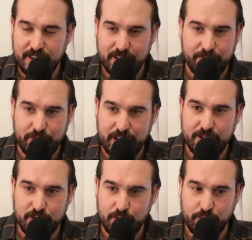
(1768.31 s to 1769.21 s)
If
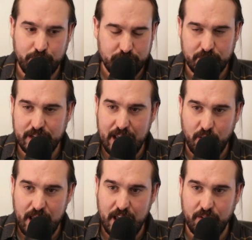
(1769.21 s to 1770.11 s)
they do, you
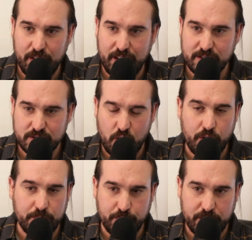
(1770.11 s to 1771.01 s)
now have a
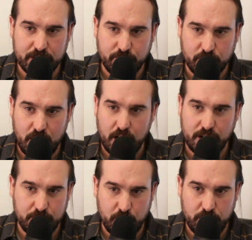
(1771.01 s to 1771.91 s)
starting place for
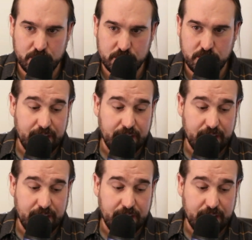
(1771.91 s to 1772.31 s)
talking points.